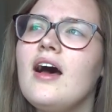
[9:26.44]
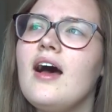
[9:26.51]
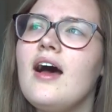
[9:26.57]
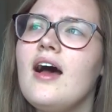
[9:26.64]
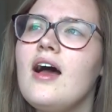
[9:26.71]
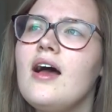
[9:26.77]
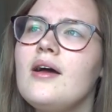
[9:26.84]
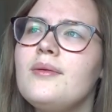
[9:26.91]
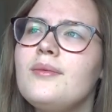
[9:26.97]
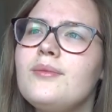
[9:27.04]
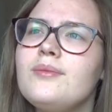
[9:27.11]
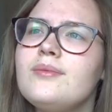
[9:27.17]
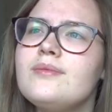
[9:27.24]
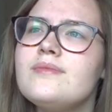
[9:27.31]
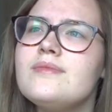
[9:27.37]

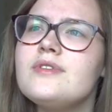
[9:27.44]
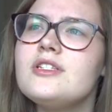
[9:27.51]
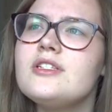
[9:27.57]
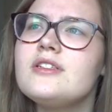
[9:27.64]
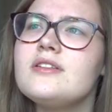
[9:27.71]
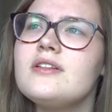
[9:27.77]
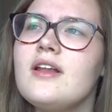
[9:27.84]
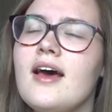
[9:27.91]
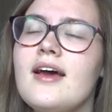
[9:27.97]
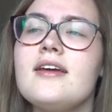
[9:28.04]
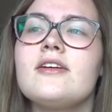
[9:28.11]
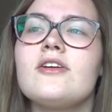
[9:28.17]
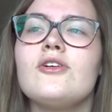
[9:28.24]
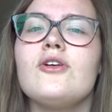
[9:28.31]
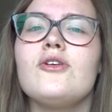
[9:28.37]

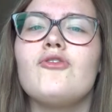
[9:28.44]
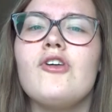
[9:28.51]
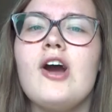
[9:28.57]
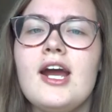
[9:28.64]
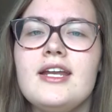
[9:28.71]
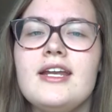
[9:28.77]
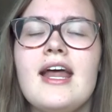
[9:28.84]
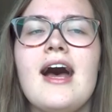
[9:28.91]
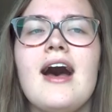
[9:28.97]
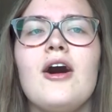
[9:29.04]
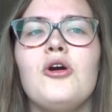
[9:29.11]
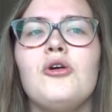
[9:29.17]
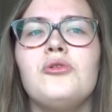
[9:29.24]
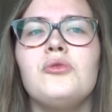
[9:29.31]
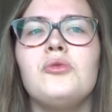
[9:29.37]
Like right
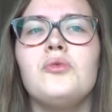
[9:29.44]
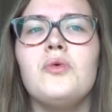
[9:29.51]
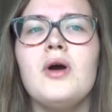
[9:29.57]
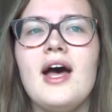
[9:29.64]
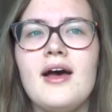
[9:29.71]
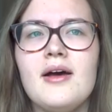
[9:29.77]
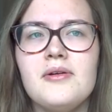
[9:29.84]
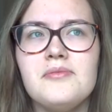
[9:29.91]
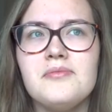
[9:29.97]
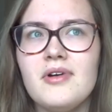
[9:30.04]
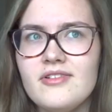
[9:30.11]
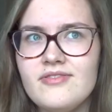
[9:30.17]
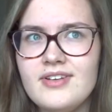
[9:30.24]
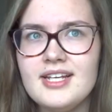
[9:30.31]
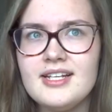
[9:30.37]
now, where
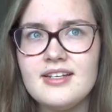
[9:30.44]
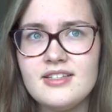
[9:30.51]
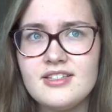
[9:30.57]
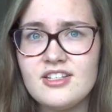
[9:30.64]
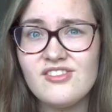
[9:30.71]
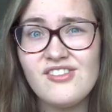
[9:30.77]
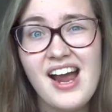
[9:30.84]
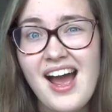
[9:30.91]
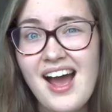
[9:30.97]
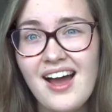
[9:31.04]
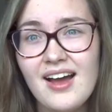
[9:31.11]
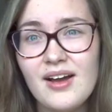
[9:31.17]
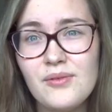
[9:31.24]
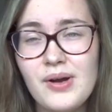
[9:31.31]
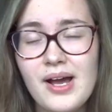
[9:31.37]
my feelings are
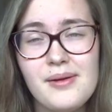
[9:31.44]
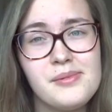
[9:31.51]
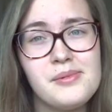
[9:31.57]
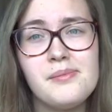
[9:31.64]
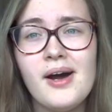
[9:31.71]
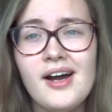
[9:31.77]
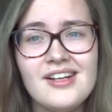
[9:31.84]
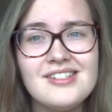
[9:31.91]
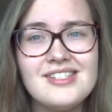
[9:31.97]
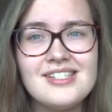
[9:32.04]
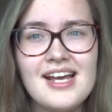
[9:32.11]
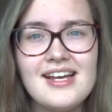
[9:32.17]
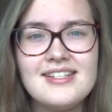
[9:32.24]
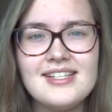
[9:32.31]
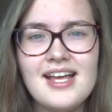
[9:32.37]
at, where my
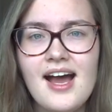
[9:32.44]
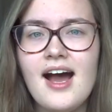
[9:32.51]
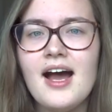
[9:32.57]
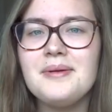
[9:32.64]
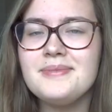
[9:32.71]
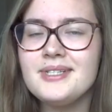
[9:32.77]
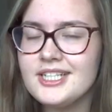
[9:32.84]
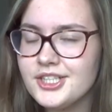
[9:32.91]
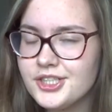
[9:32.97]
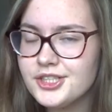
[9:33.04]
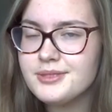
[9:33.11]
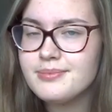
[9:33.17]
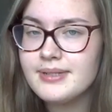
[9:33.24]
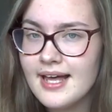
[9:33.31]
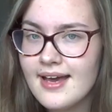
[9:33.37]
mindset is at, I'm in a
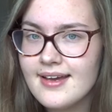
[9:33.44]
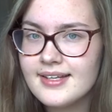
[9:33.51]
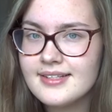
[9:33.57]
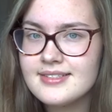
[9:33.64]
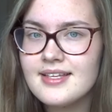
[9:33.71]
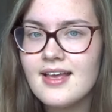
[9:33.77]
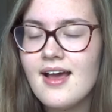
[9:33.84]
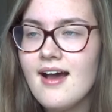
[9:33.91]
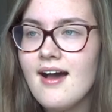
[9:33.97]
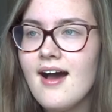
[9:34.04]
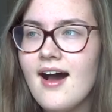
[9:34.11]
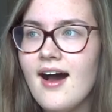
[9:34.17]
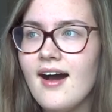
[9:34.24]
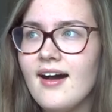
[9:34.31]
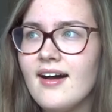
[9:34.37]
good place.
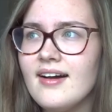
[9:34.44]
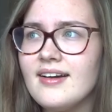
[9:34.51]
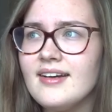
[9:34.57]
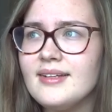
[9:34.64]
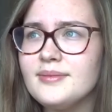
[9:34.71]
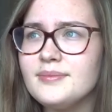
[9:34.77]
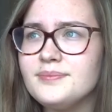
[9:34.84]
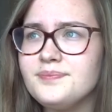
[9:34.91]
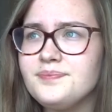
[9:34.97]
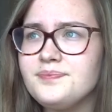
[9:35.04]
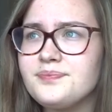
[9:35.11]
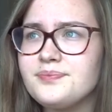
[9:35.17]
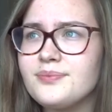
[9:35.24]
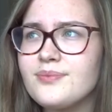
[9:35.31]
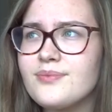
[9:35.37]
I'm